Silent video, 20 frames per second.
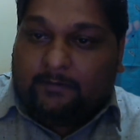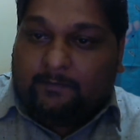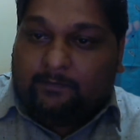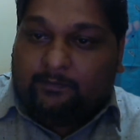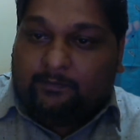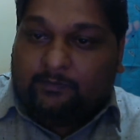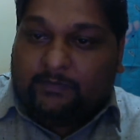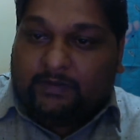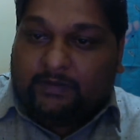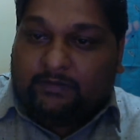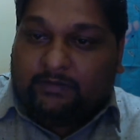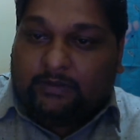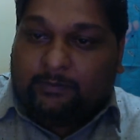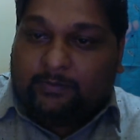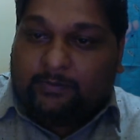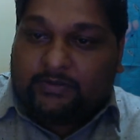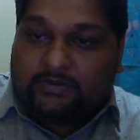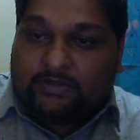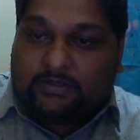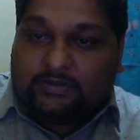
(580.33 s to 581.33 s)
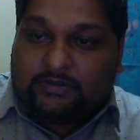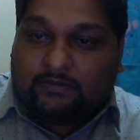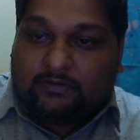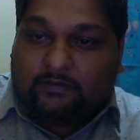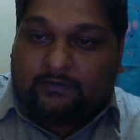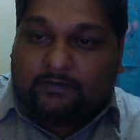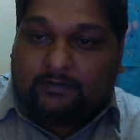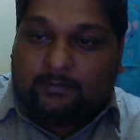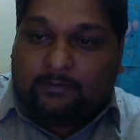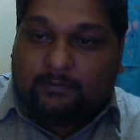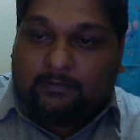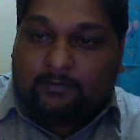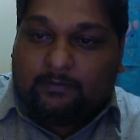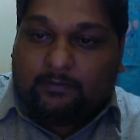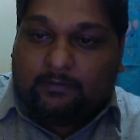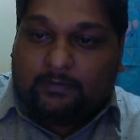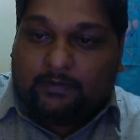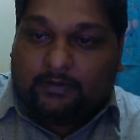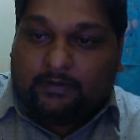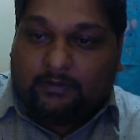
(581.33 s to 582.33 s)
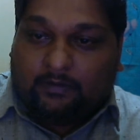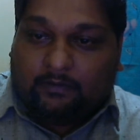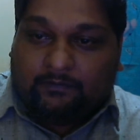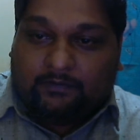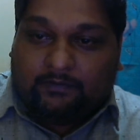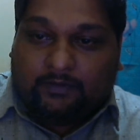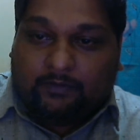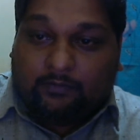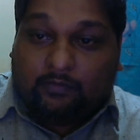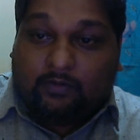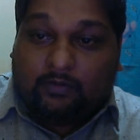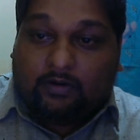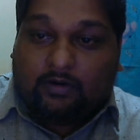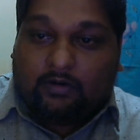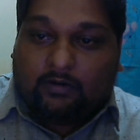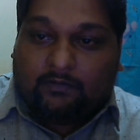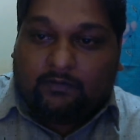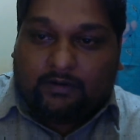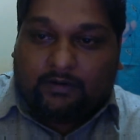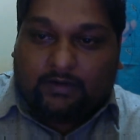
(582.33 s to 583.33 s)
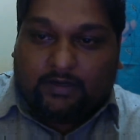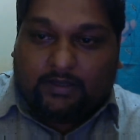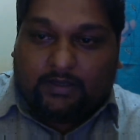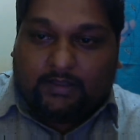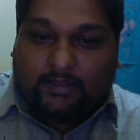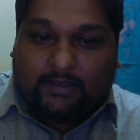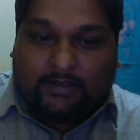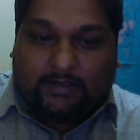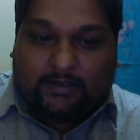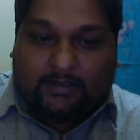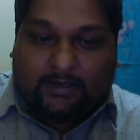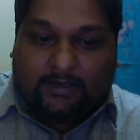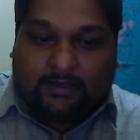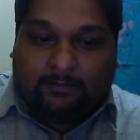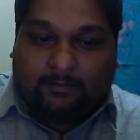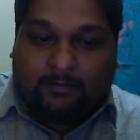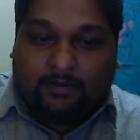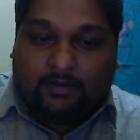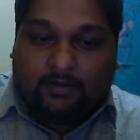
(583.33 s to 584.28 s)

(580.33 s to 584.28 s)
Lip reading: They were the prisoners of the ruler of India at that time,